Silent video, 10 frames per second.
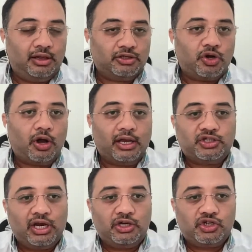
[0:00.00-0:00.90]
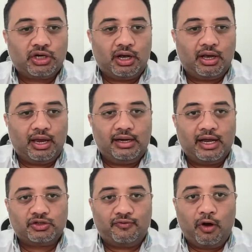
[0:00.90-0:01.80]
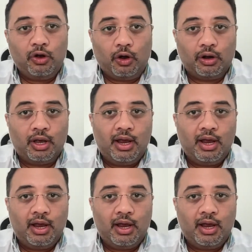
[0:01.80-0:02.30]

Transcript: the stock exchange index of Hong Kong.